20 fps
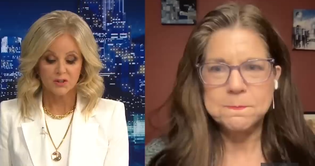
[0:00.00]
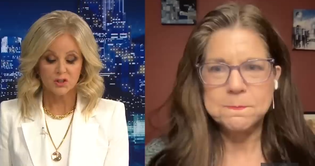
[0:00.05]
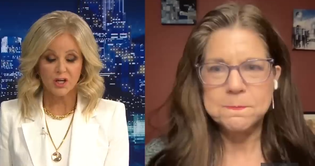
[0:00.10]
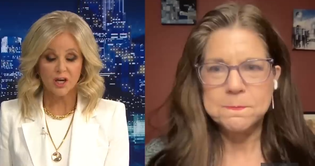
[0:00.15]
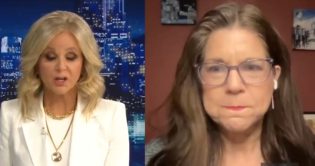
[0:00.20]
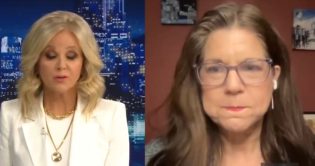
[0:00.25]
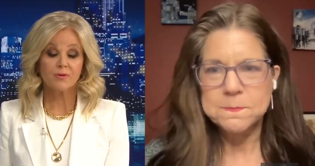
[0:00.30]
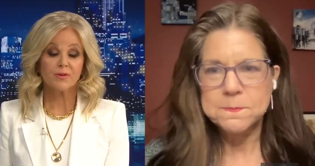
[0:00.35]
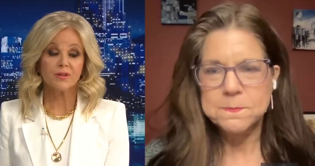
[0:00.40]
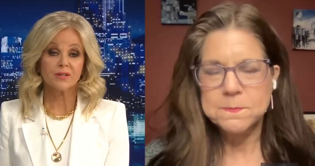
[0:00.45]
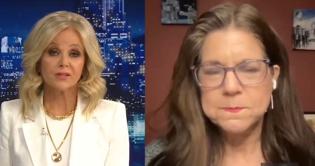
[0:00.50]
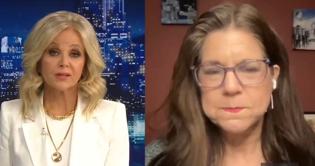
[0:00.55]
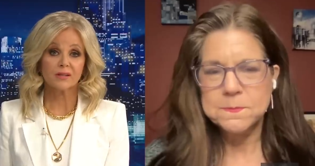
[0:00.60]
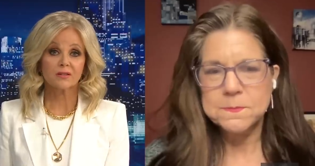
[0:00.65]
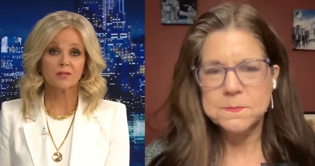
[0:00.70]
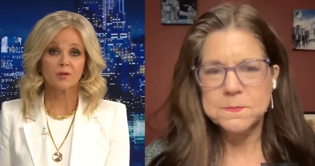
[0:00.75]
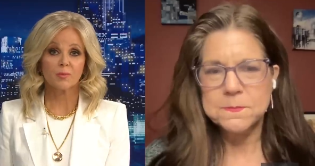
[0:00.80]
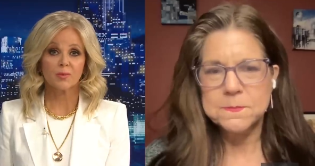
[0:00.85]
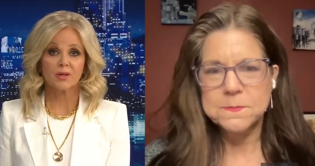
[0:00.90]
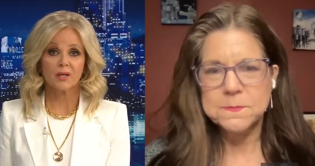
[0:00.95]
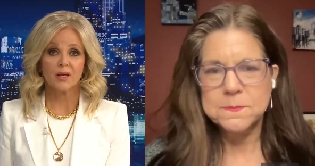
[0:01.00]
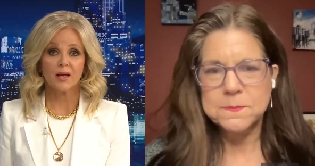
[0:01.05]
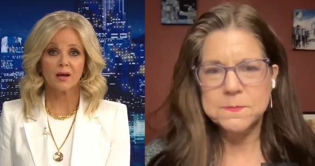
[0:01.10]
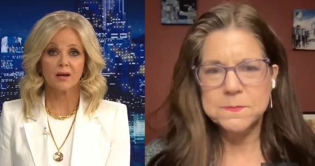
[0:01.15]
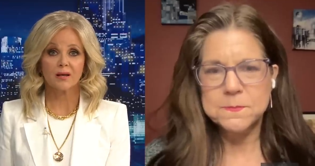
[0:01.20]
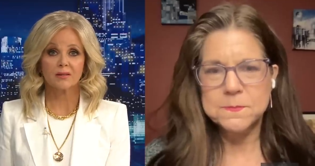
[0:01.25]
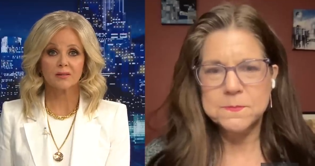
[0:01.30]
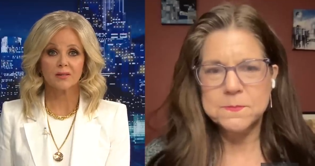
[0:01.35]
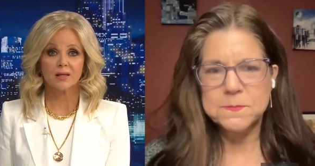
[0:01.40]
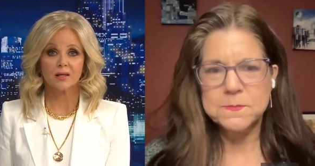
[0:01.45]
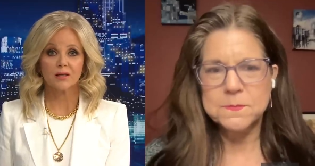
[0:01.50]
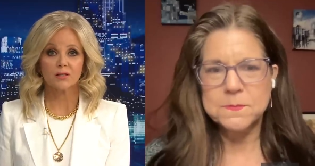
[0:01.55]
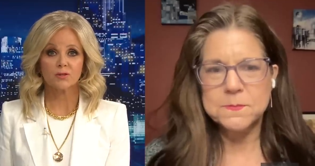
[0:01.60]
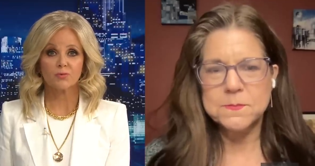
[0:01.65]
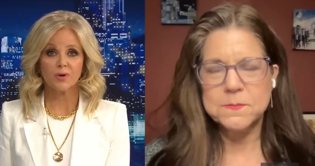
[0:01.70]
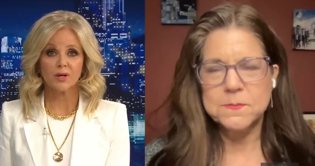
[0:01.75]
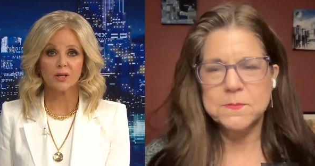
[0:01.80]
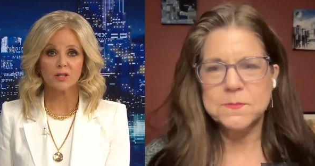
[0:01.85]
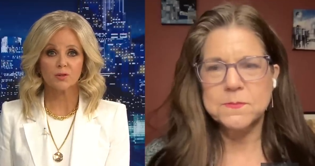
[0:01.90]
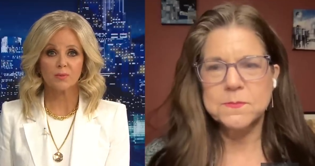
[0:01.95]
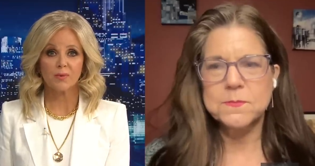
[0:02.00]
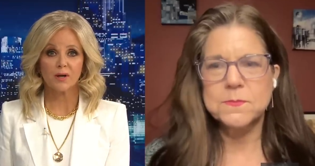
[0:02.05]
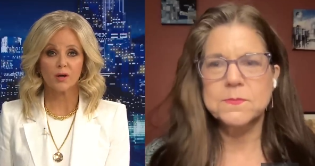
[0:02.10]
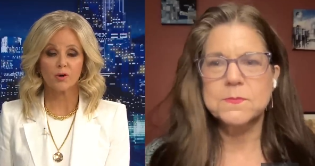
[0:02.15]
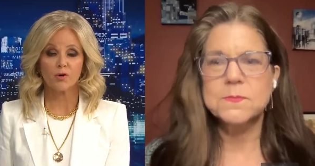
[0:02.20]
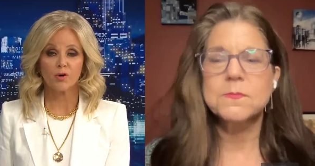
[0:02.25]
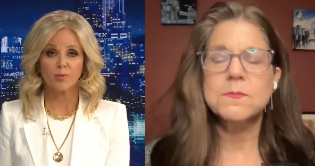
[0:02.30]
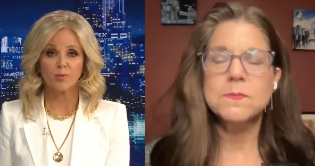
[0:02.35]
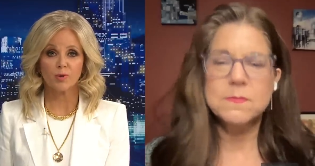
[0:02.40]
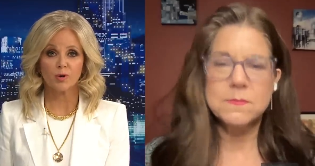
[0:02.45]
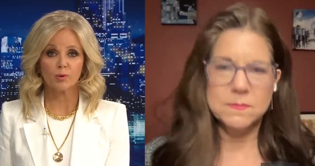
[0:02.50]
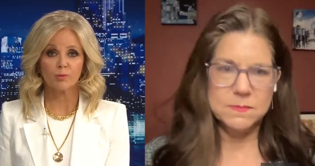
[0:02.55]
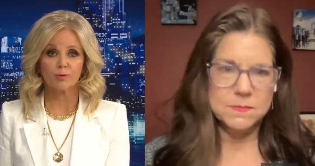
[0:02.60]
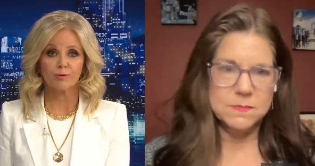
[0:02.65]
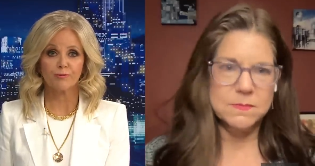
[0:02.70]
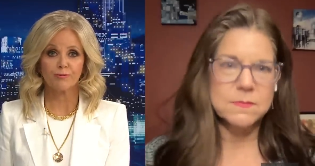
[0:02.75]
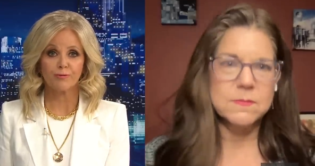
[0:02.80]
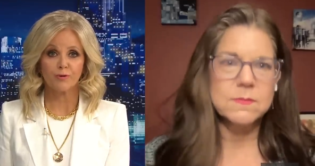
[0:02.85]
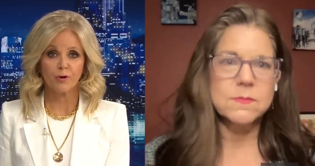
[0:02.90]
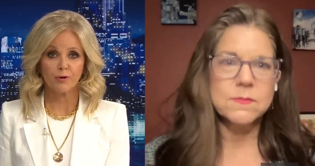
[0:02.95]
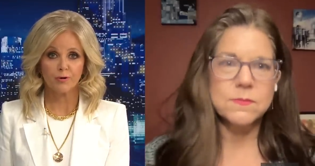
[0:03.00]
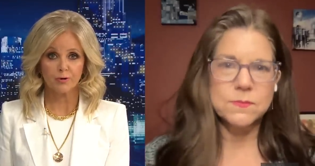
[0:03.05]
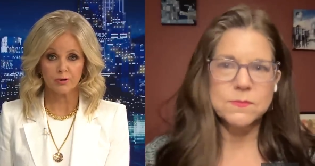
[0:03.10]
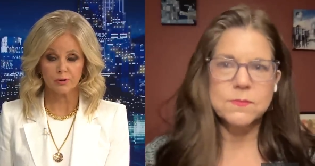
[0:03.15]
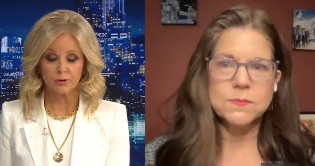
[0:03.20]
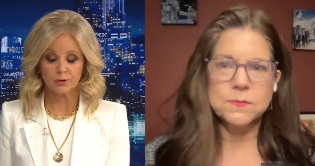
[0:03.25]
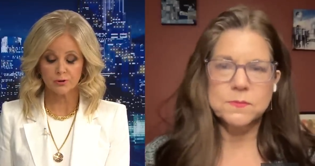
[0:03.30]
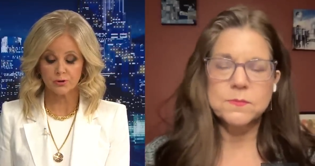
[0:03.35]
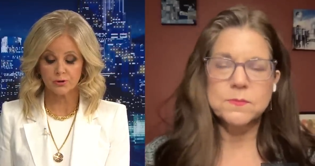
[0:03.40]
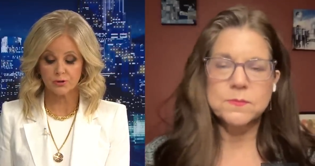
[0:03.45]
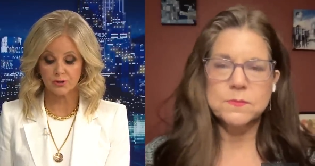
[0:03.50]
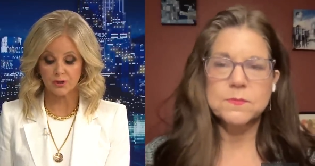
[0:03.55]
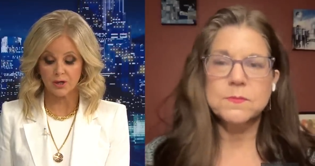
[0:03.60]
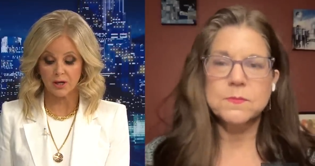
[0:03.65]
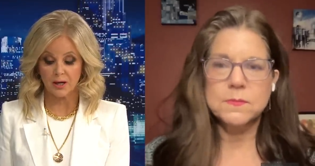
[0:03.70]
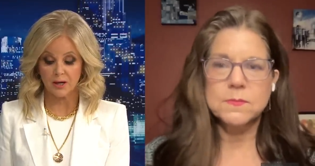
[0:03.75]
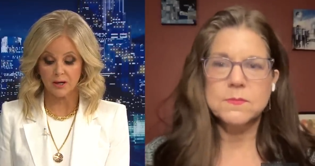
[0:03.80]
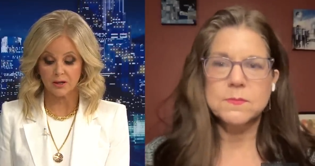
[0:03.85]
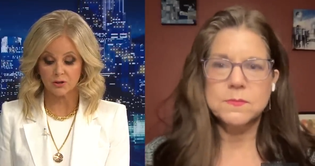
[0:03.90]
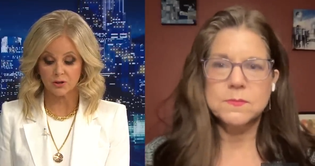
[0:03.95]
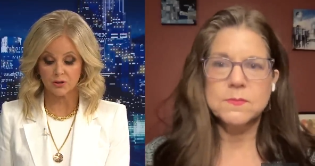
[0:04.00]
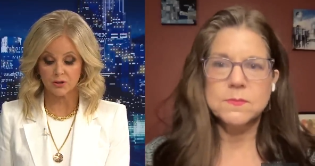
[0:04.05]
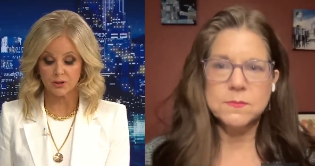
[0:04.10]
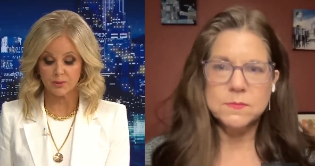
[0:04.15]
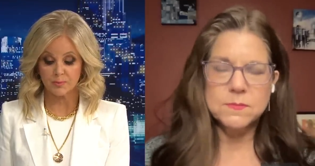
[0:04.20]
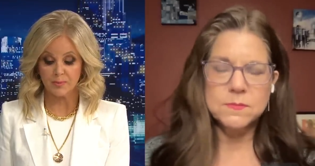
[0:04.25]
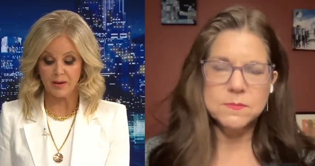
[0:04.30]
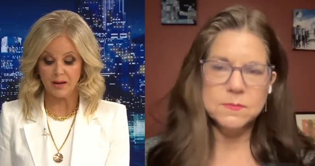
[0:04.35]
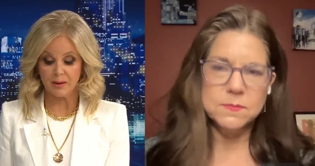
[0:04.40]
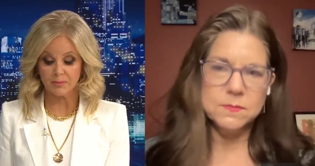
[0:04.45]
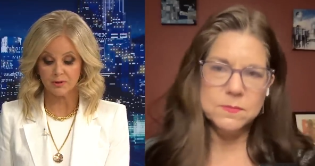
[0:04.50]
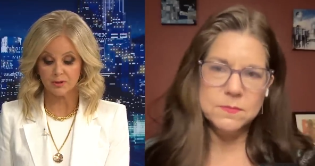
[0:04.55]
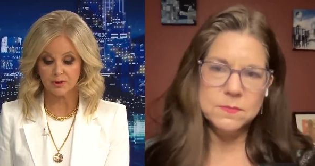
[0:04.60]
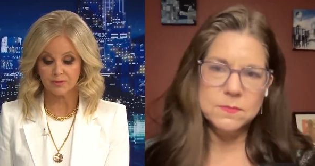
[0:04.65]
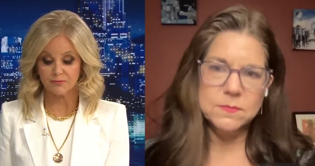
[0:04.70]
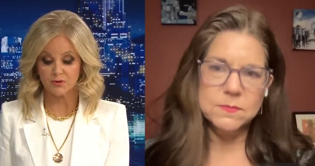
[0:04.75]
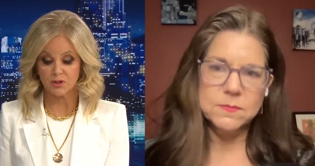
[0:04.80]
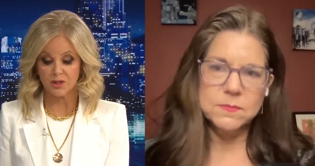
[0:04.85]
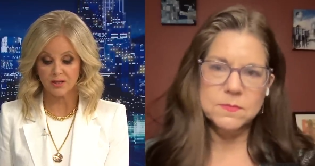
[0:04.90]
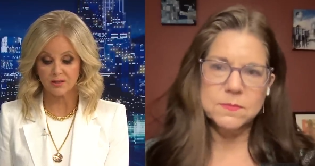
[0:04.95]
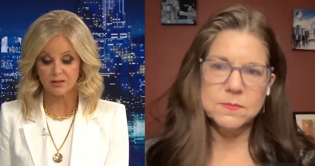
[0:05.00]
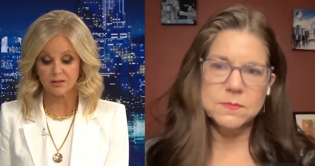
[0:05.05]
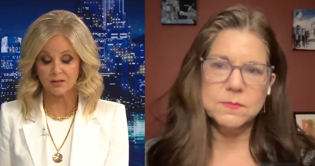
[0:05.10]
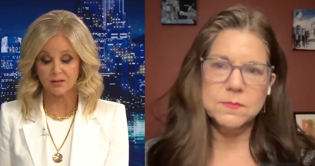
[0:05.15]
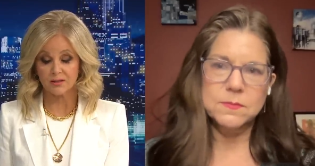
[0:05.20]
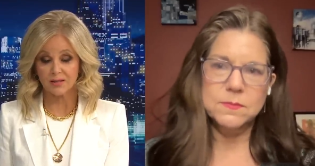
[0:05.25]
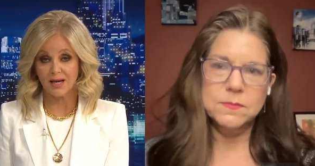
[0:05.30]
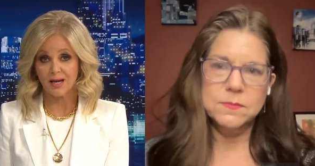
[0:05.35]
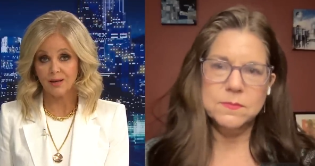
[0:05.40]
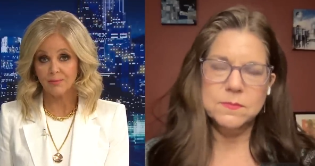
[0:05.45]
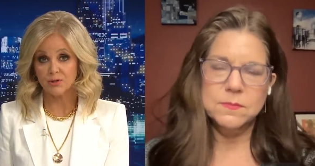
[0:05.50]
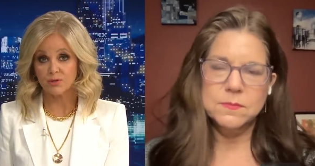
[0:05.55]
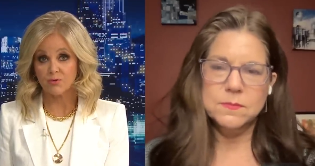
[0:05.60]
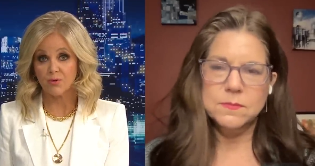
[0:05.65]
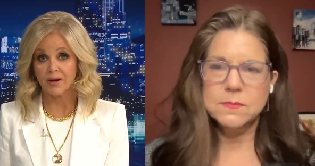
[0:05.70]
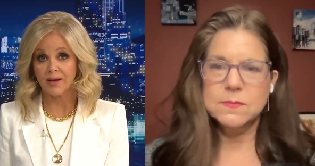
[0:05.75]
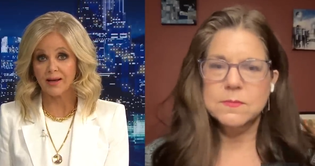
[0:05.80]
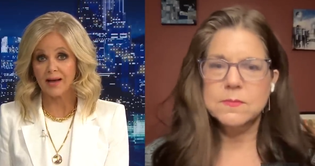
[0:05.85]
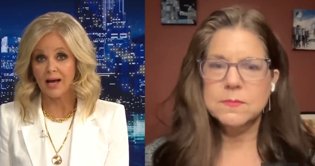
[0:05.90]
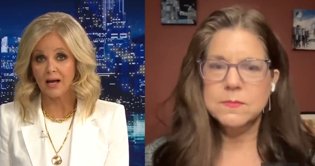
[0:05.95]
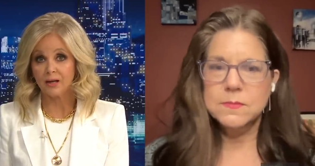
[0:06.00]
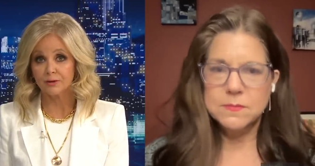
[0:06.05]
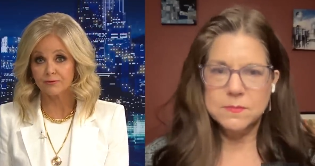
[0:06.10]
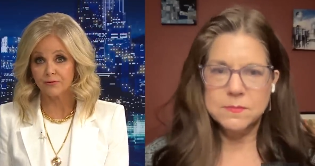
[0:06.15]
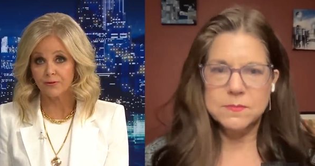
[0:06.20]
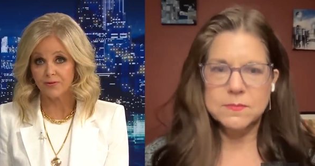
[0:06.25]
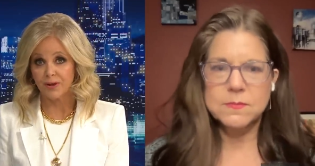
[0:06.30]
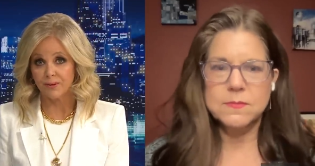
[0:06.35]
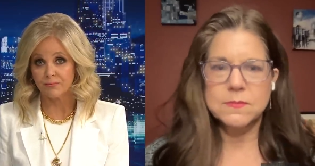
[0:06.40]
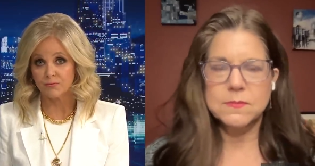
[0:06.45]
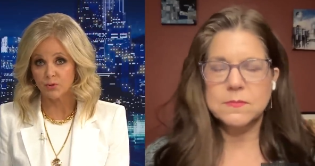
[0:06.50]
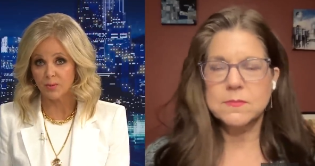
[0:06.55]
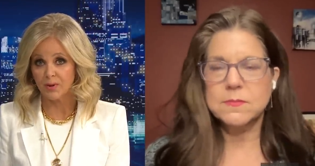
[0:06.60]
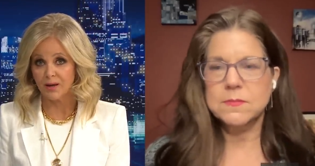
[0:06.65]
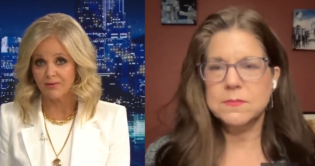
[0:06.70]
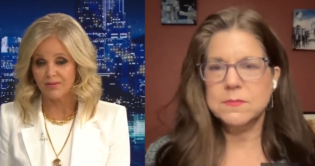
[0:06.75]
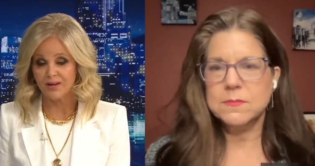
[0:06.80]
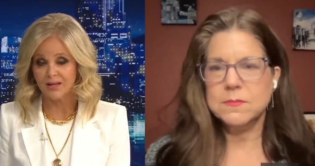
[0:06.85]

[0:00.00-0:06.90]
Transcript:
Speaker 1: January the sixth committee has said it's ready to make criminal referrals uh, to the Department of Justice. Time is running out for them. Do we have